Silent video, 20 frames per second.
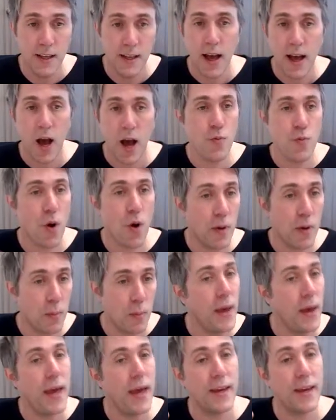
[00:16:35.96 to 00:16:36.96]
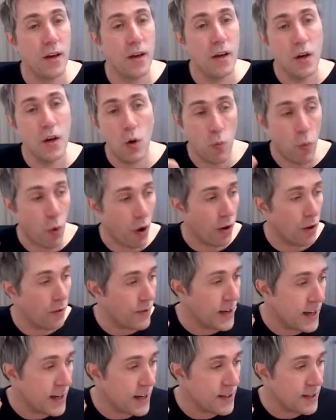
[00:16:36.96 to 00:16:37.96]
I'll probably pick one of
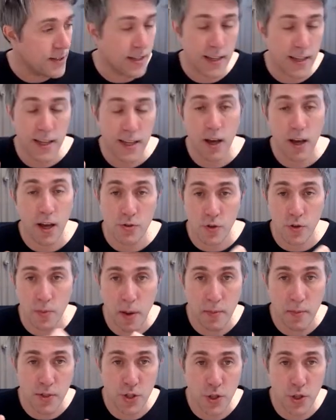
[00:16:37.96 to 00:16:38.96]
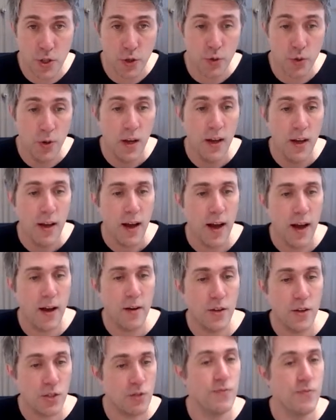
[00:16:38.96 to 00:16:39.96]
these sticky notes or maybe two
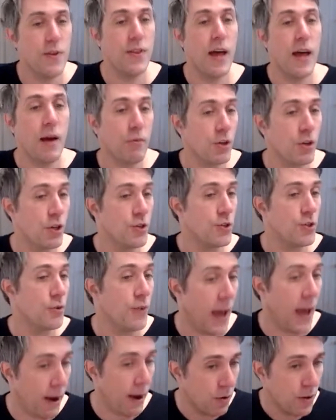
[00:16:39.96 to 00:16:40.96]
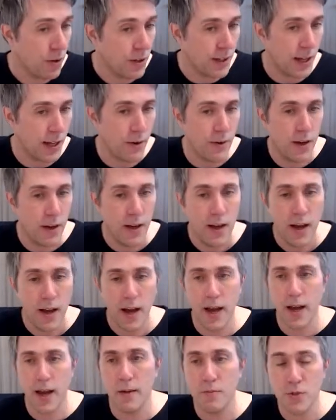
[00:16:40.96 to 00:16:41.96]
as something that I'm going to do now.
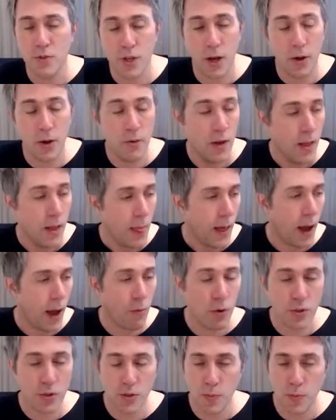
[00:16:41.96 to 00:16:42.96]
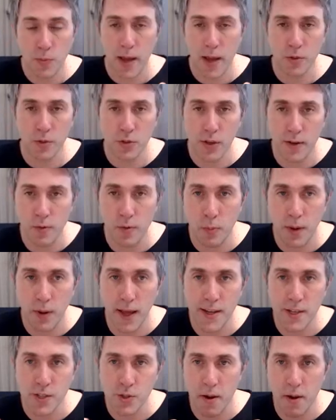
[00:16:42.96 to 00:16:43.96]
So I want to be able to have a
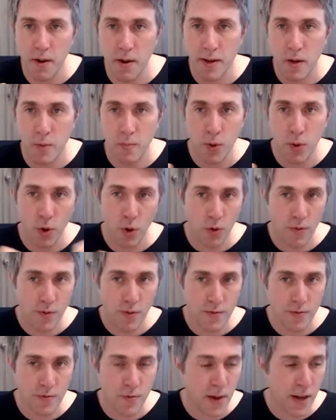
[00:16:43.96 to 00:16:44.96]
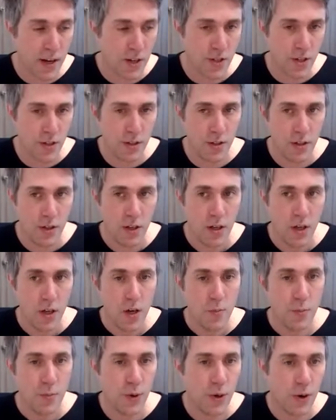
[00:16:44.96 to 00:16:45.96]
place where I can put all the information,
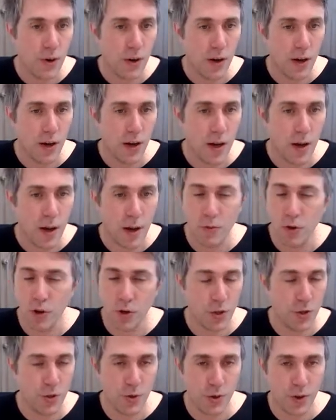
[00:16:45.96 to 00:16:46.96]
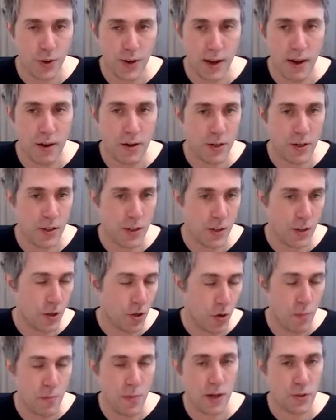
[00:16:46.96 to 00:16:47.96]
but I'm not going to do it on that. I'm going to
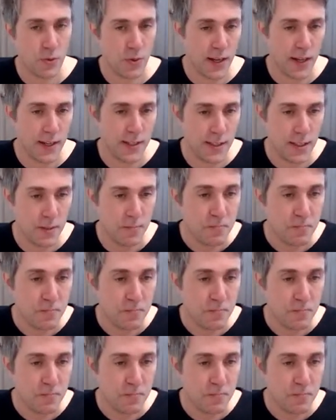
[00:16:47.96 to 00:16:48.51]
come back to it later.